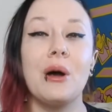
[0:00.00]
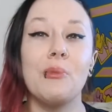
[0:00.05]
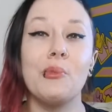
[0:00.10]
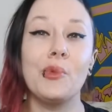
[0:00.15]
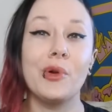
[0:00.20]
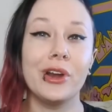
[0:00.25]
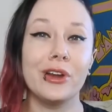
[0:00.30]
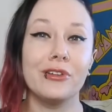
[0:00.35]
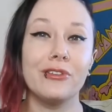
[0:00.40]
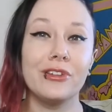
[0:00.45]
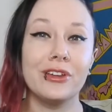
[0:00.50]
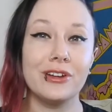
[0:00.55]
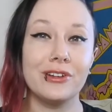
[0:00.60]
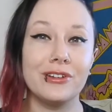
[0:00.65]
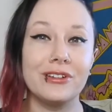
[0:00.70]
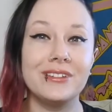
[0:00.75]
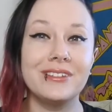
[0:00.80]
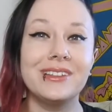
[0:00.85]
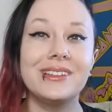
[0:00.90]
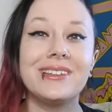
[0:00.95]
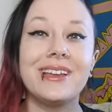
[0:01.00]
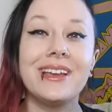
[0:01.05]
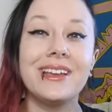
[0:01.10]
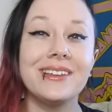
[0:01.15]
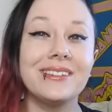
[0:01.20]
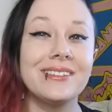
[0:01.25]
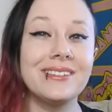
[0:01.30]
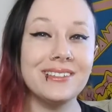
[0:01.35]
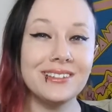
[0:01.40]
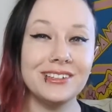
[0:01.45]
where there is
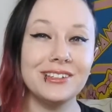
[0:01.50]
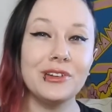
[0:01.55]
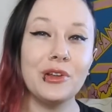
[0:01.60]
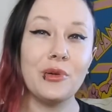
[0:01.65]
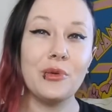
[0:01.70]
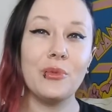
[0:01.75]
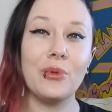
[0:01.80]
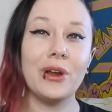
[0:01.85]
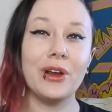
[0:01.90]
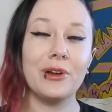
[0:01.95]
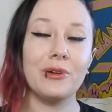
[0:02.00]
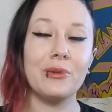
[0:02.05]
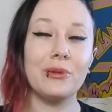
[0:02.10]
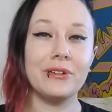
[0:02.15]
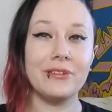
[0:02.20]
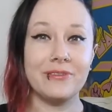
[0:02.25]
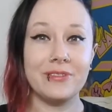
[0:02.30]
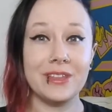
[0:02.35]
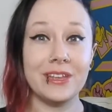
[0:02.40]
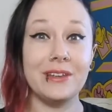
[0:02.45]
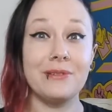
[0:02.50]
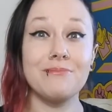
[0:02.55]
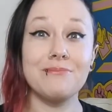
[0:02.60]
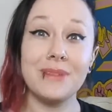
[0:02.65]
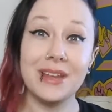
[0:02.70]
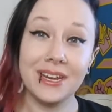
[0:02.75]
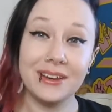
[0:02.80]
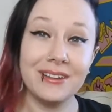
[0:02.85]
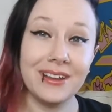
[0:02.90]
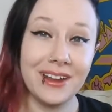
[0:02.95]
a scene where one of the
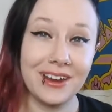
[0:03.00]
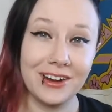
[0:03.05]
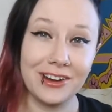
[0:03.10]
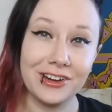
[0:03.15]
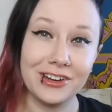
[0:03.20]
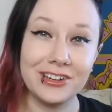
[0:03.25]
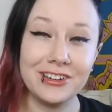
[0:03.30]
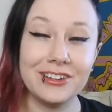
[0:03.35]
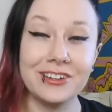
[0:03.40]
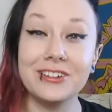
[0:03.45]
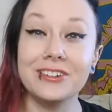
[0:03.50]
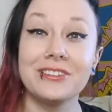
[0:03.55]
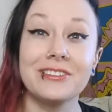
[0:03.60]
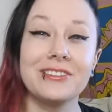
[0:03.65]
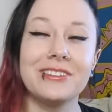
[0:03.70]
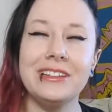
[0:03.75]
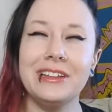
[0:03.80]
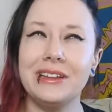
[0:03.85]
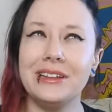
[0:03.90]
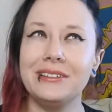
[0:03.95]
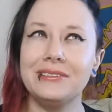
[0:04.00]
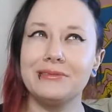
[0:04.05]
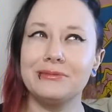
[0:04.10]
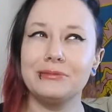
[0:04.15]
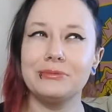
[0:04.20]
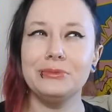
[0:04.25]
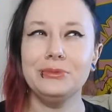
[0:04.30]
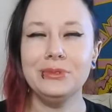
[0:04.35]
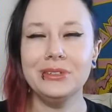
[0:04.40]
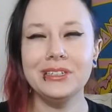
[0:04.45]
main characters,
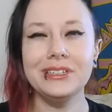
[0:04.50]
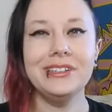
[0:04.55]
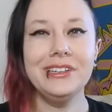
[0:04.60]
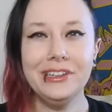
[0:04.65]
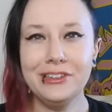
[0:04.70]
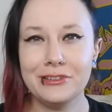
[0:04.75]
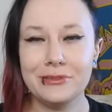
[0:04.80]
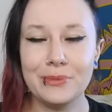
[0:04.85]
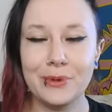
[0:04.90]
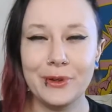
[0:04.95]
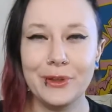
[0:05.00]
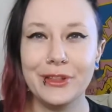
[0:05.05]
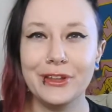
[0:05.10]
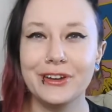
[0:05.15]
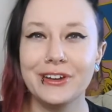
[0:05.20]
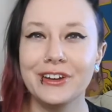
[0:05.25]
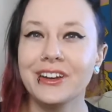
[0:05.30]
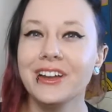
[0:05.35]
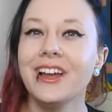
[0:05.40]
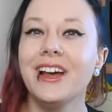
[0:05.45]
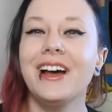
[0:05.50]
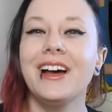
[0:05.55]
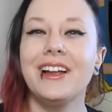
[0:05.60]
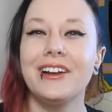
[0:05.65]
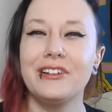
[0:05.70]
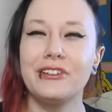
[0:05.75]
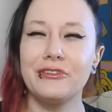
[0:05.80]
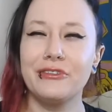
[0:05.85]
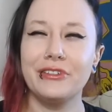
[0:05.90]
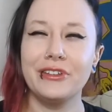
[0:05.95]
not really a spoiler,
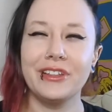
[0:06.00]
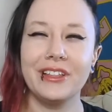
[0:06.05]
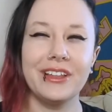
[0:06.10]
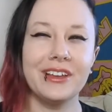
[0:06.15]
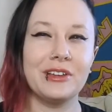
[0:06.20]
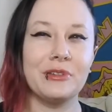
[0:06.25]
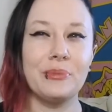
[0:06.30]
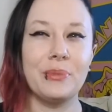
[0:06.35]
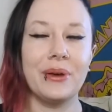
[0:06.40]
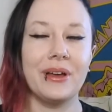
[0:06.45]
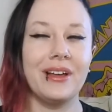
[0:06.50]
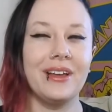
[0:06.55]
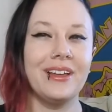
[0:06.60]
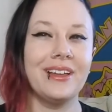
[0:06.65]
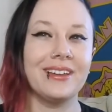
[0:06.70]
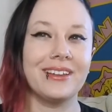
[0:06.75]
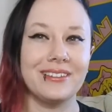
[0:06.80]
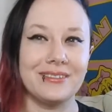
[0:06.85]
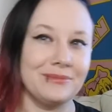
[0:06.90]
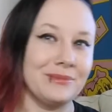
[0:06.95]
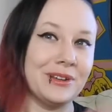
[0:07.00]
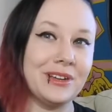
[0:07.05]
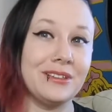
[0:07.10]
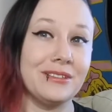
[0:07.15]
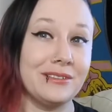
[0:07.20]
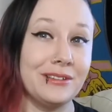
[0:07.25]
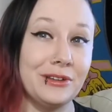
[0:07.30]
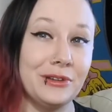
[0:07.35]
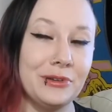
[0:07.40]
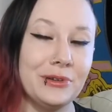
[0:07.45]
I don't feel like, but because I'm not gonna
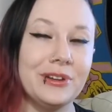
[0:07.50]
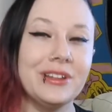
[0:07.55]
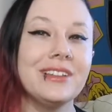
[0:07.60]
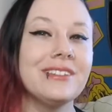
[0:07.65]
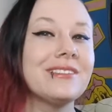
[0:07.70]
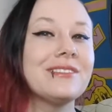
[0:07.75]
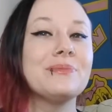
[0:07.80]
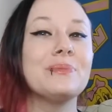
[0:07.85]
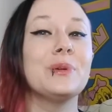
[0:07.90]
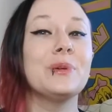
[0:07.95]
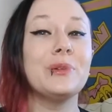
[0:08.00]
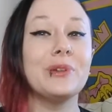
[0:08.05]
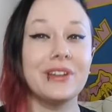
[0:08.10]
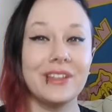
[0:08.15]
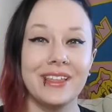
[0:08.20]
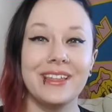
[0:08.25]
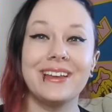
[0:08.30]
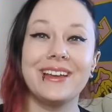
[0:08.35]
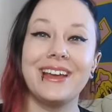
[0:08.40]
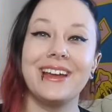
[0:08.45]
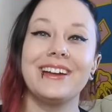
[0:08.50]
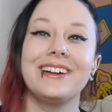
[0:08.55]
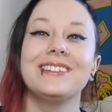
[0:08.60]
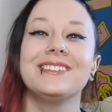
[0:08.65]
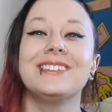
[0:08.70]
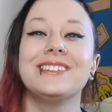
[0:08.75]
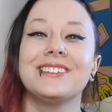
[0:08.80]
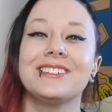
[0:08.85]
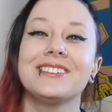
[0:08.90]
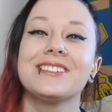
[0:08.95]
say who it is, but one of the
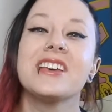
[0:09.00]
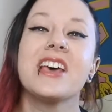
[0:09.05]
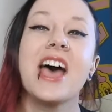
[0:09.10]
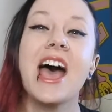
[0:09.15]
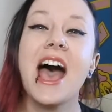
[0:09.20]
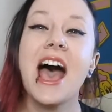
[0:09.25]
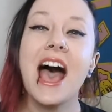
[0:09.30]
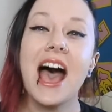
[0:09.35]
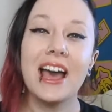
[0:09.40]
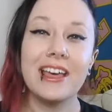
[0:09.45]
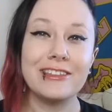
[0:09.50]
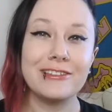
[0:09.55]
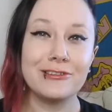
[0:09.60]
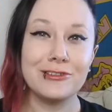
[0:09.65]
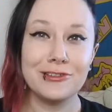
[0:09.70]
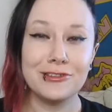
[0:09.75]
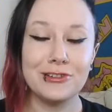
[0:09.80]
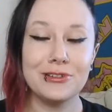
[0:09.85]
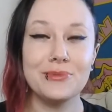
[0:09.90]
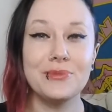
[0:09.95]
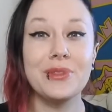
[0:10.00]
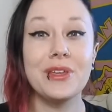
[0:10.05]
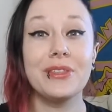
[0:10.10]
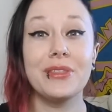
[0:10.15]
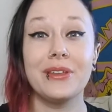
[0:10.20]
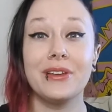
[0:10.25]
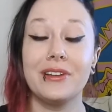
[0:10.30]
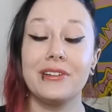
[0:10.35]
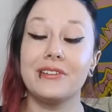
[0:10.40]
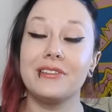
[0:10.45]
characters has a dream that
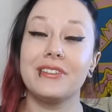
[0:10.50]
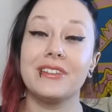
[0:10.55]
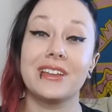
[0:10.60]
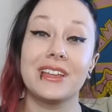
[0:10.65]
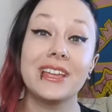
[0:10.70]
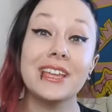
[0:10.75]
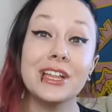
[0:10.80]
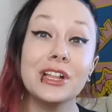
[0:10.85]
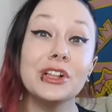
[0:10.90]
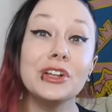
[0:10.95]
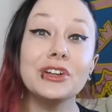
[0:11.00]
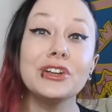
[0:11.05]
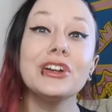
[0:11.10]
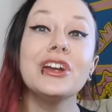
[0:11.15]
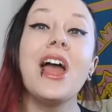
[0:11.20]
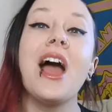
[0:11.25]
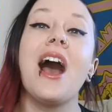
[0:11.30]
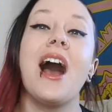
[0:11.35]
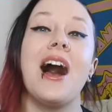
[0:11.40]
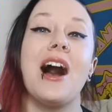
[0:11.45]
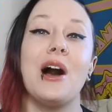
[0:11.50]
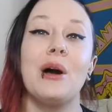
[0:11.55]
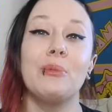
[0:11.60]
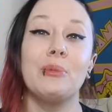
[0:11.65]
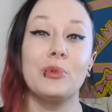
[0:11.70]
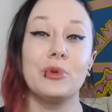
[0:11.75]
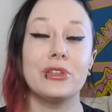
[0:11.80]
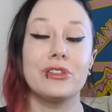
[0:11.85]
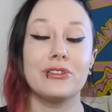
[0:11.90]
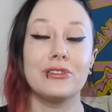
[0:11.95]
they are the killer,
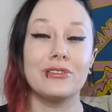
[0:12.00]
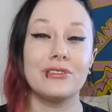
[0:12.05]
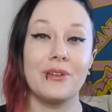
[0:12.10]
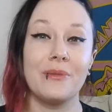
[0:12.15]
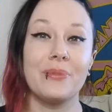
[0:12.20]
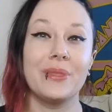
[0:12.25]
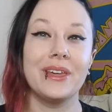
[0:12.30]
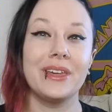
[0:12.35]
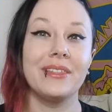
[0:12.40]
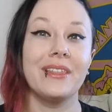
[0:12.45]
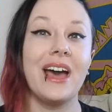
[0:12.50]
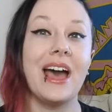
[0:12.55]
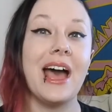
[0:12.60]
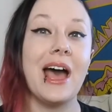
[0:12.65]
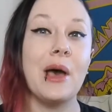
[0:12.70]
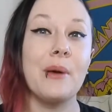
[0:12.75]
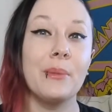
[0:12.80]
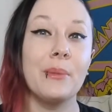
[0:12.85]
which is something that